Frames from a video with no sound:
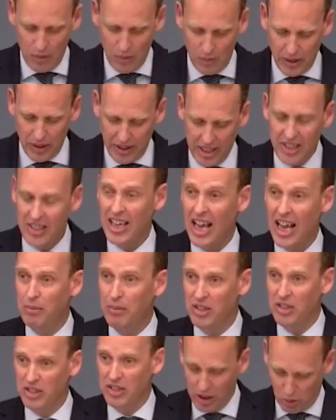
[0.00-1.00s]
With these
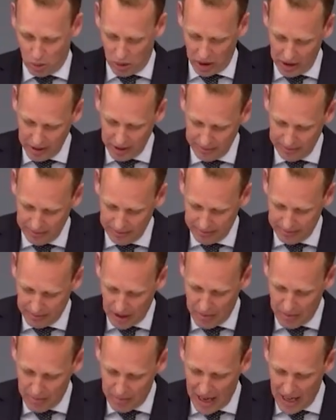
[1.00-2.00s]
elements in order,
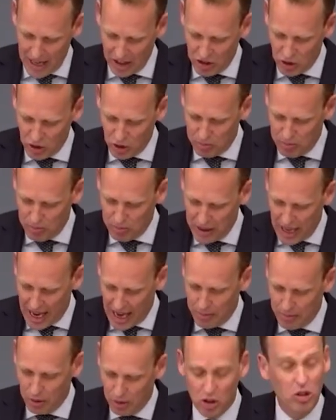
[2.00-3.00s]
banks should be
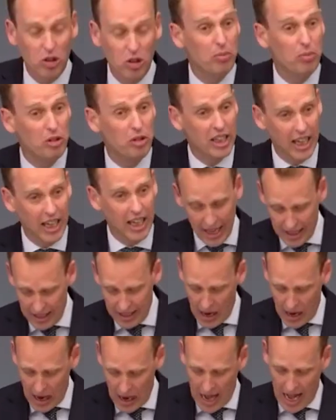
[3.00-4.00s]
able to communicate
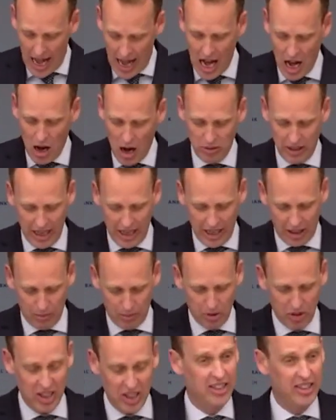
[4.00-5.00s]
how they are
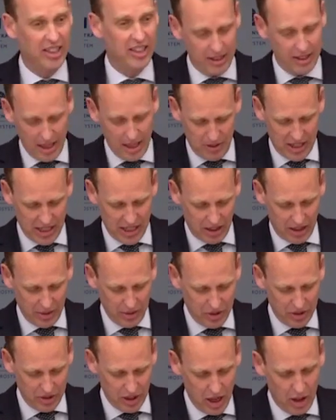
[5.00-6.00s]
positioning
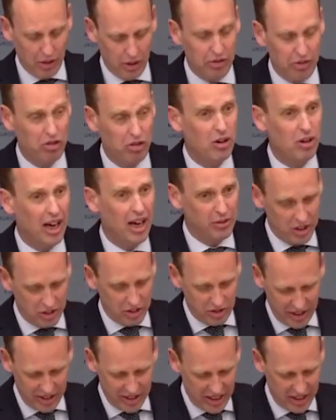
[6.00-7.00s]
themselves throughout the
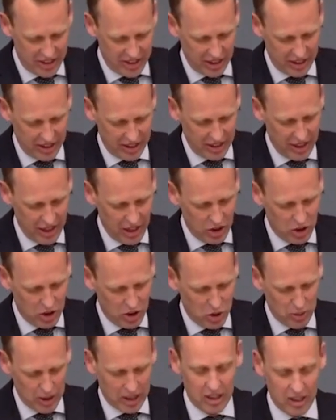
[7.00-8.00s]
transition
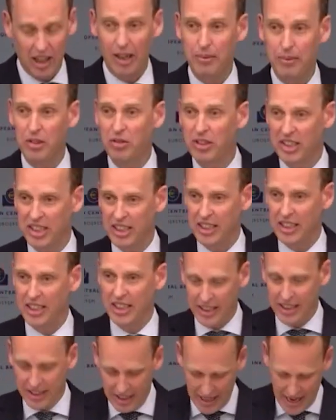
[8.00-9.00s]
to a climate
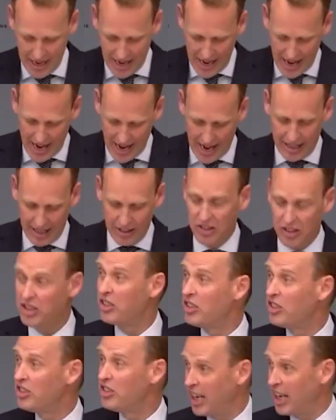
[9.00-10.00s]
resilient and
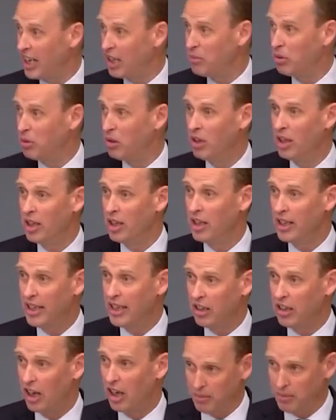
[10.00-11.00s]
sustainable
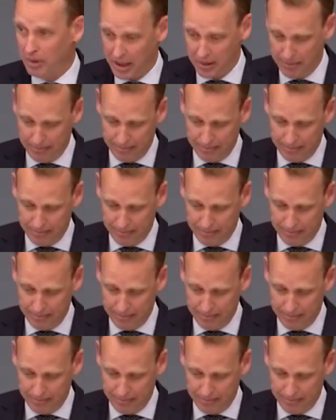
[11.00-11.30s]
economy.